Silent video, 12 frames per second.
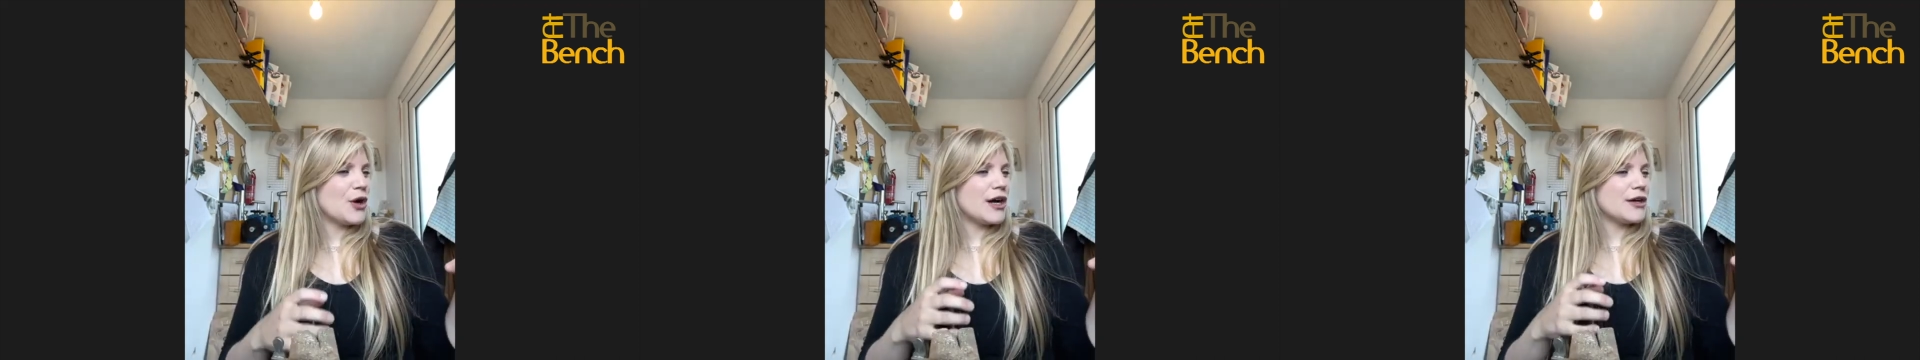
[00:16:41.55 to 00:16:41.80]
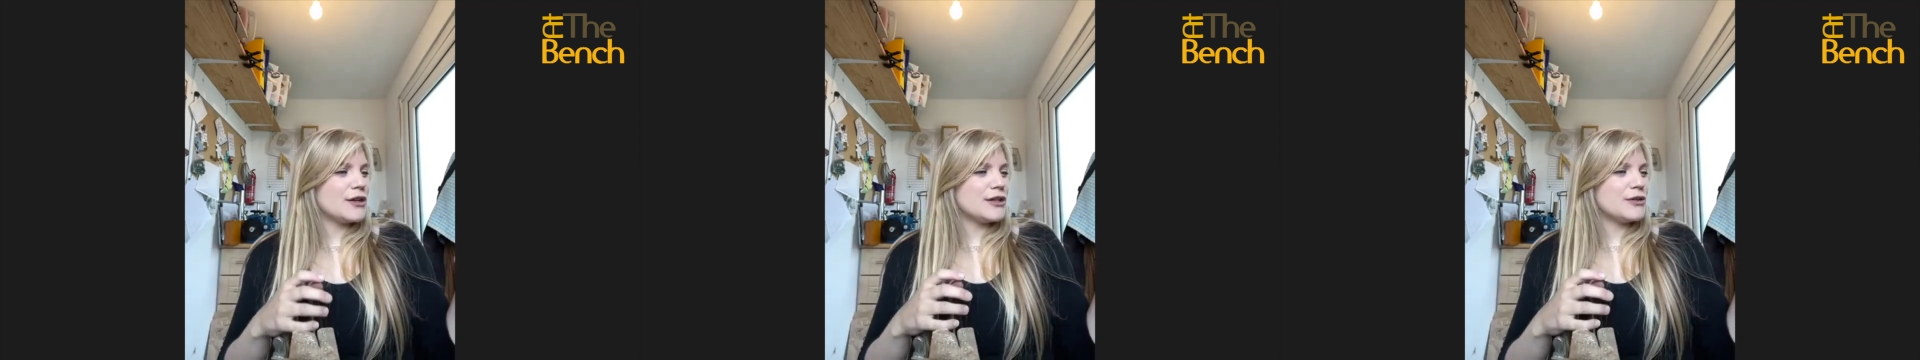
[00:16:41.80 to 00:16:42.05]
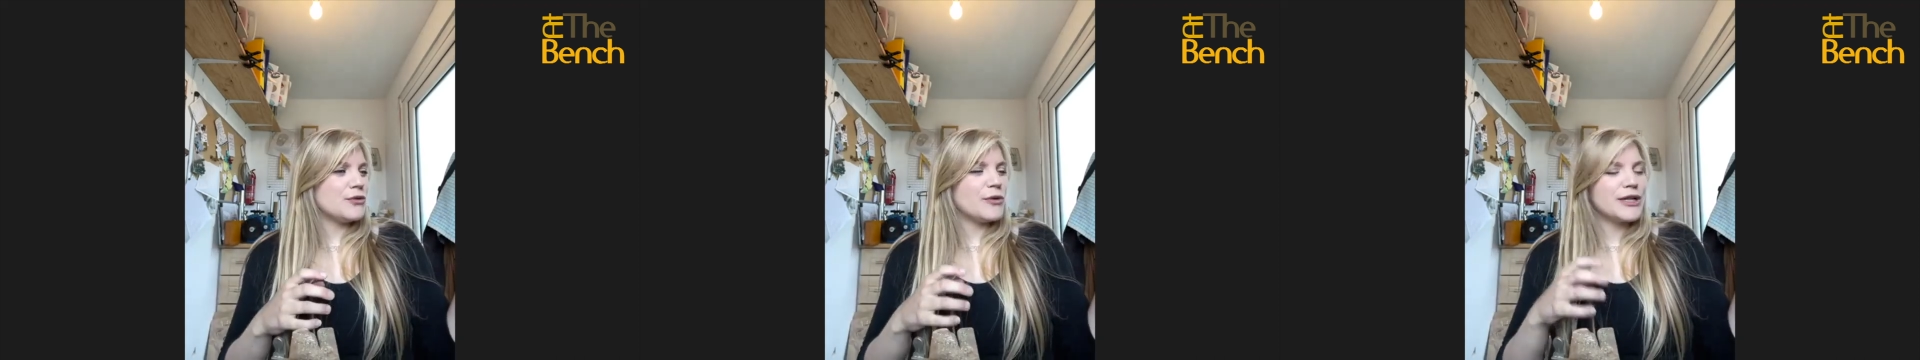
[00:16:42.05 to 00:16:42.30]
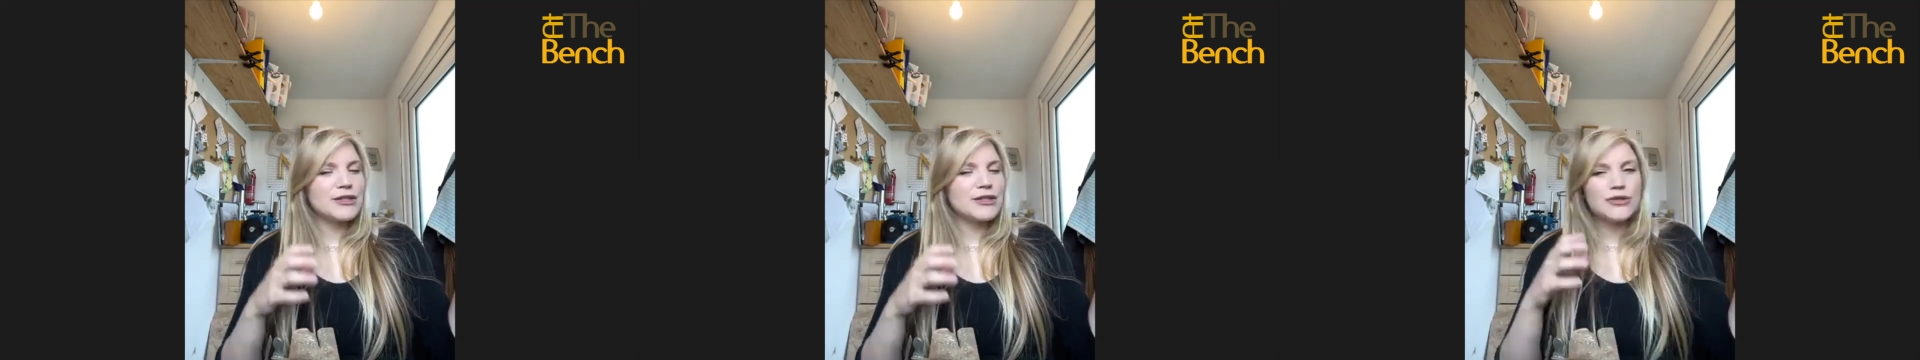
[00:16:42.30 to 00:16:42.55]
i
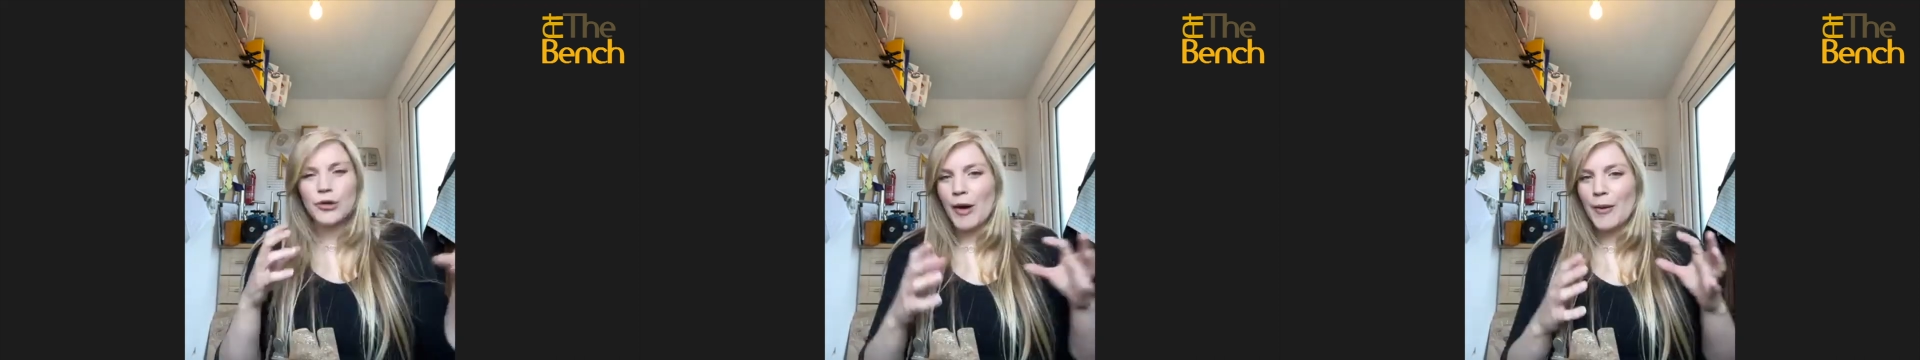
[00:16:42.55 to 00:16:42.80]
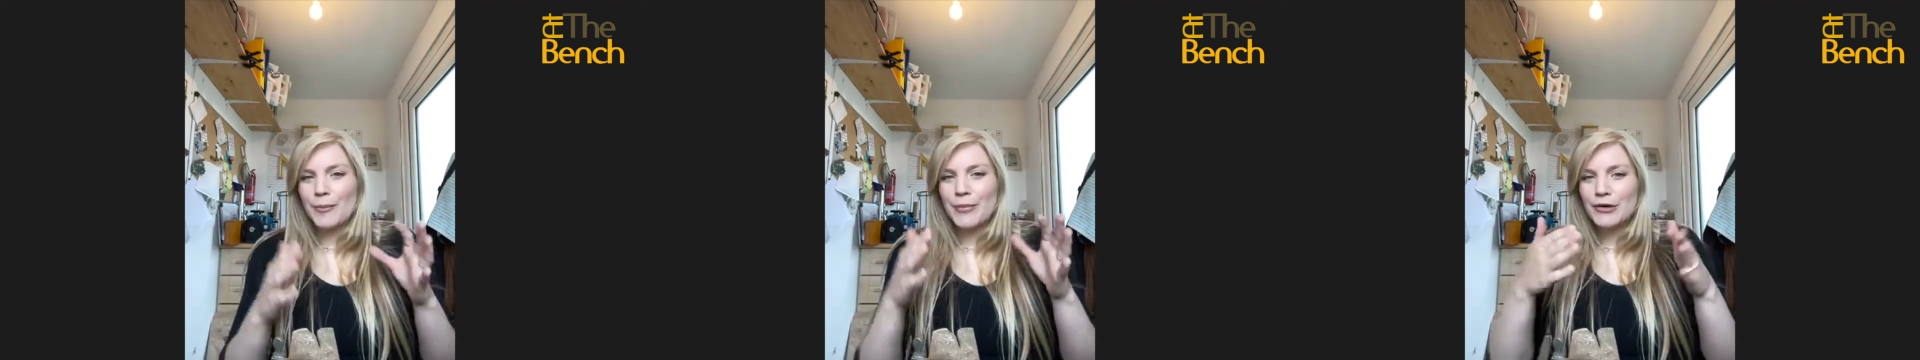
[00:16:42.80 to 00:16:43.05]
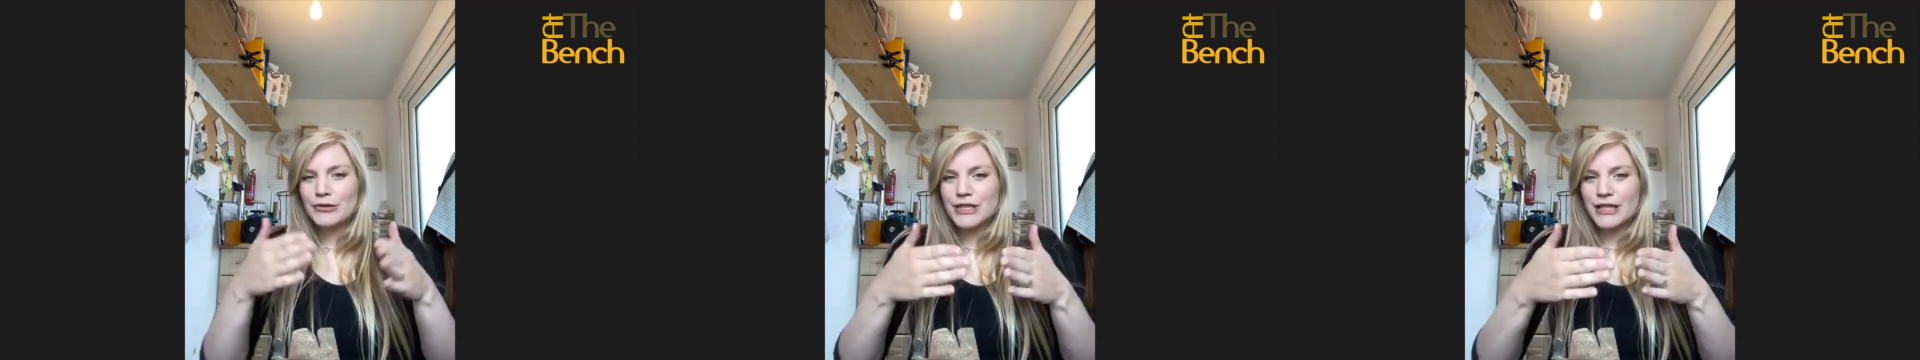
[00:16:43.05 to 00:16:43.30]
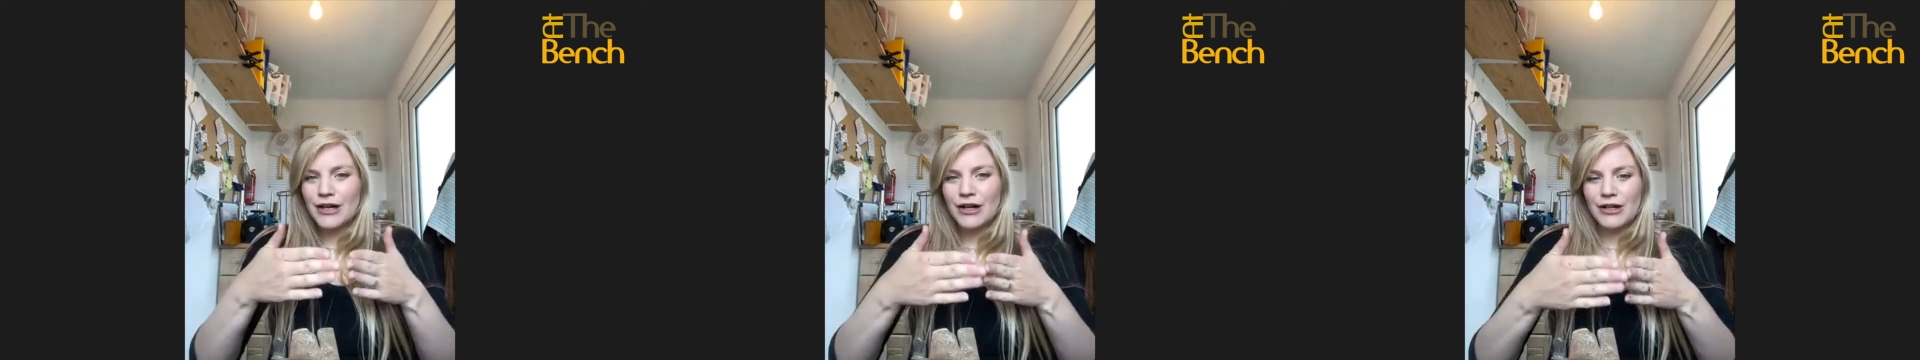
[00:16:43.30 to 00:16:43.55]
always talk about building
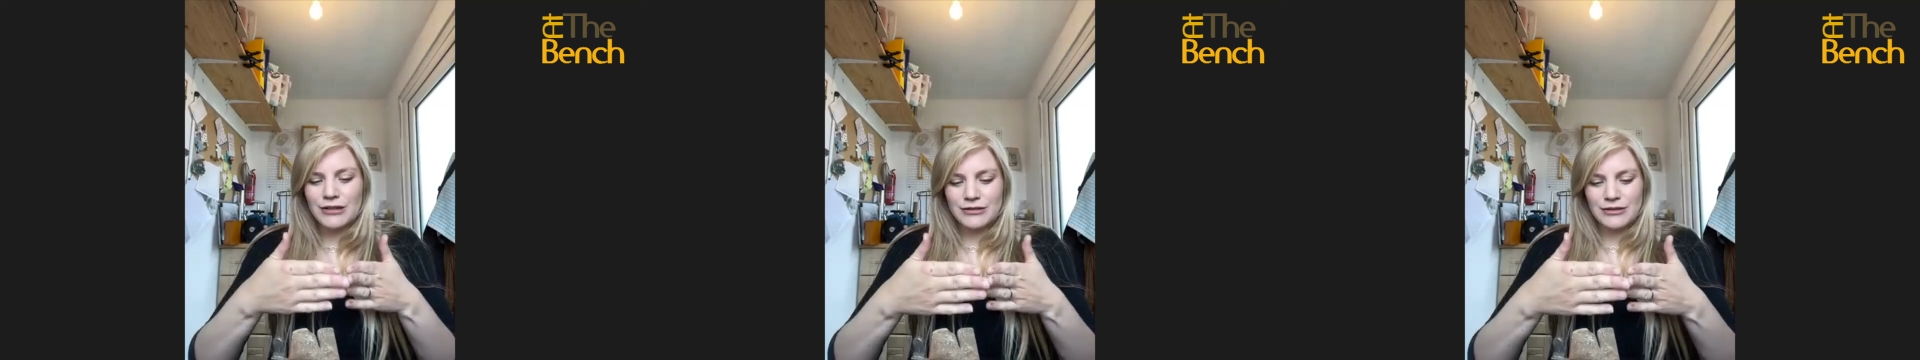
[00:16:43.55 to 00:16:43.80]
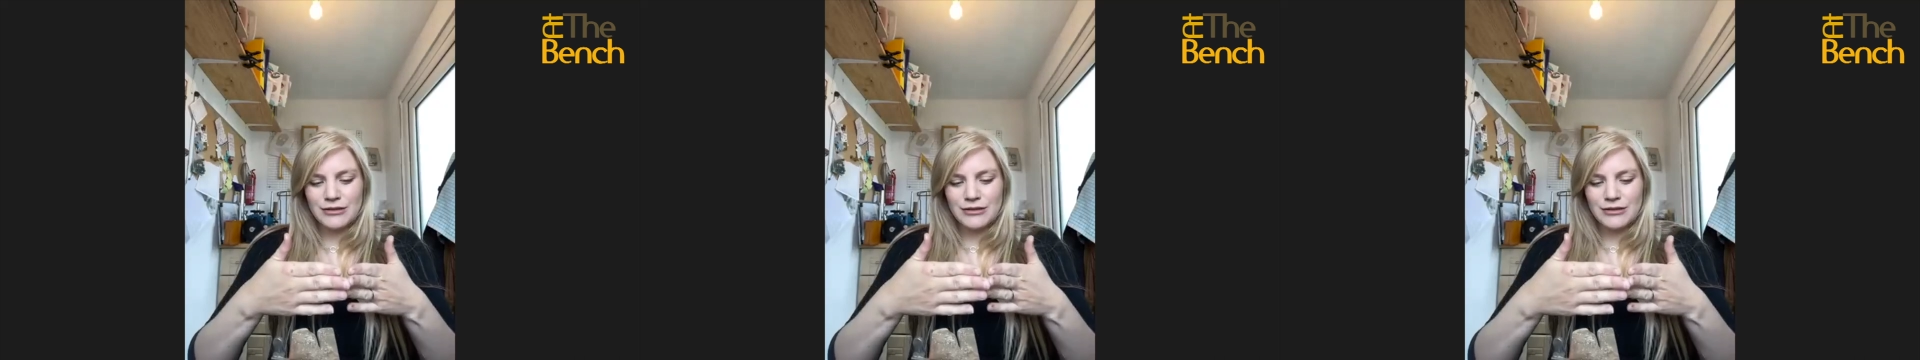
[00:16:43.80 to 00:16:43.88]
our